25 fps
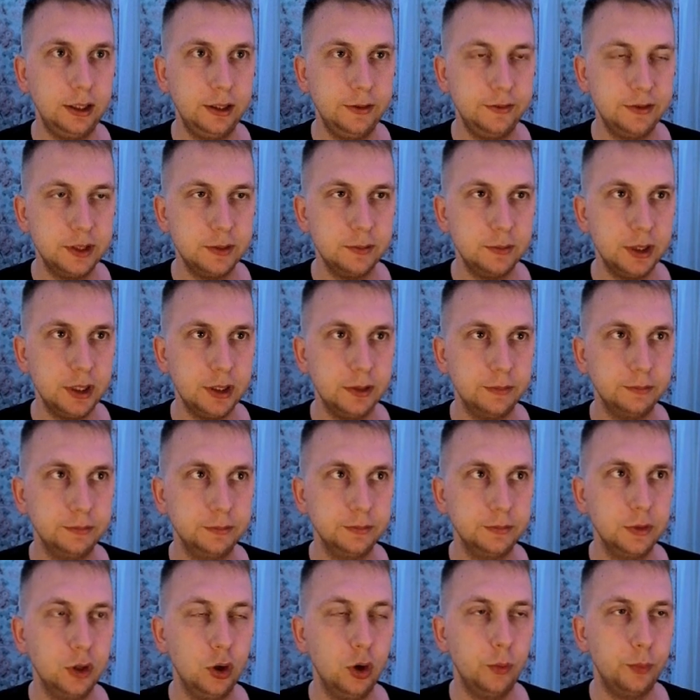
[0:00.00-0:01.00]
gives me
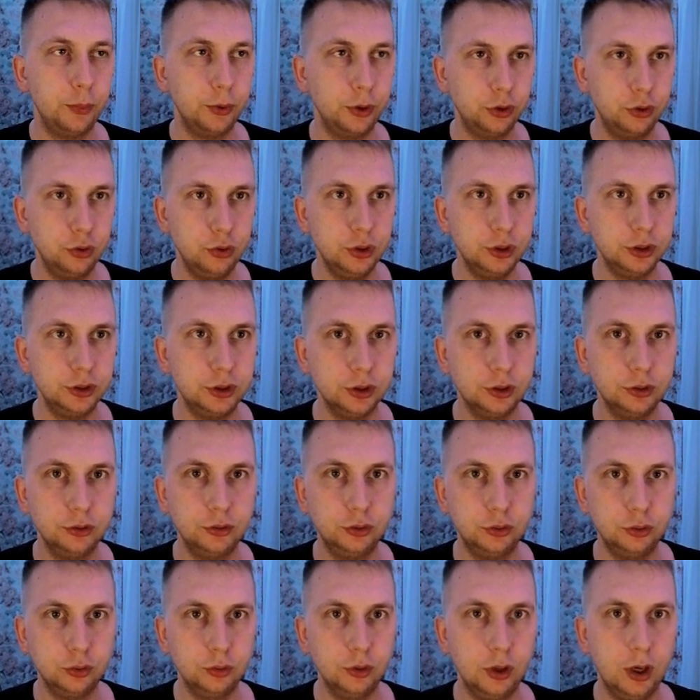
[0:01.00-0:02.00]
opportunity
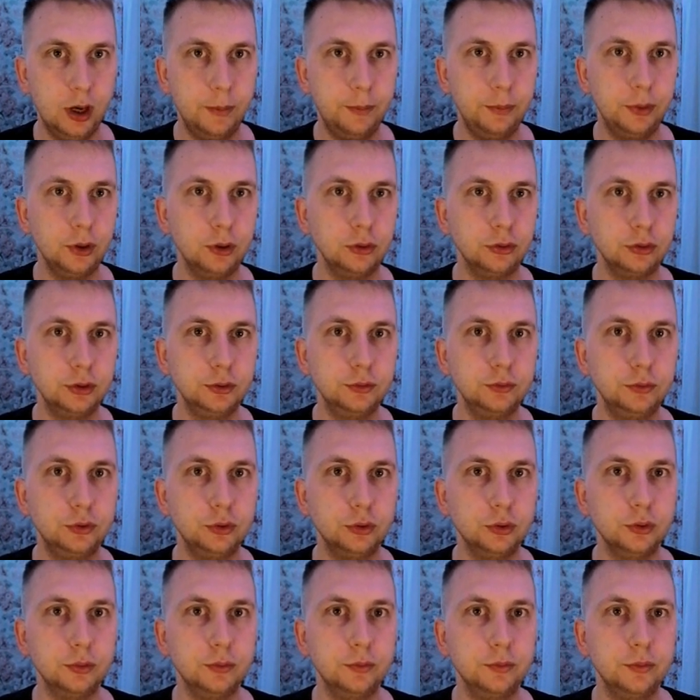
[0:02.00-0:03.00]
to upload
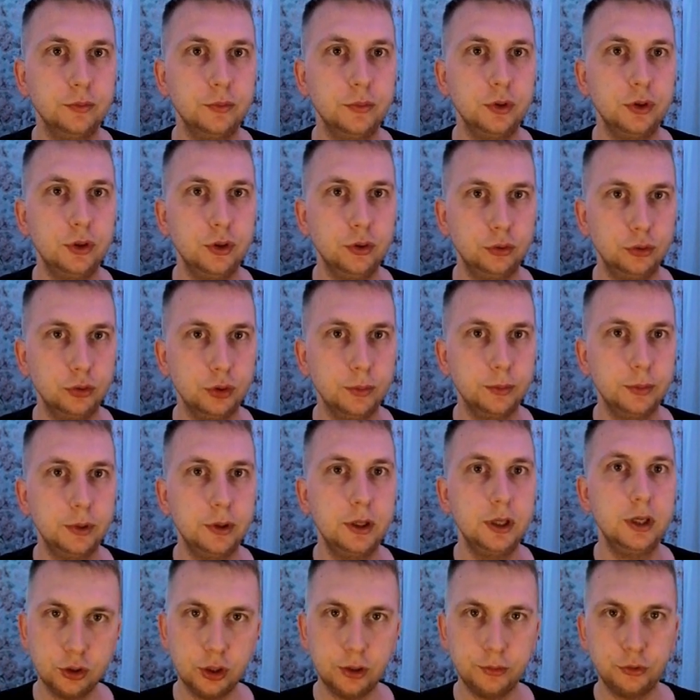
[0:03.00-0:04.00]
to YouTube.
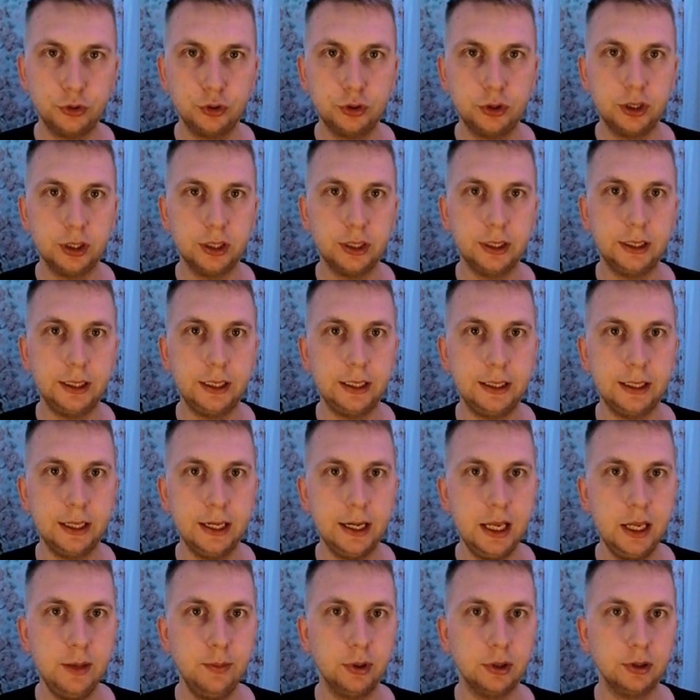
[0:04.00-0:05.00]
So I'm just gonna click
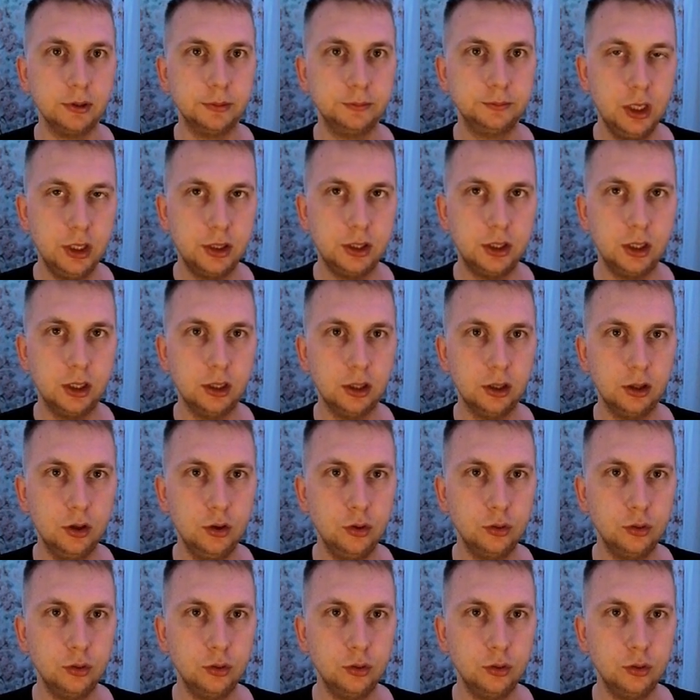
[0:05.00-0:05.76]
enable. It's gonna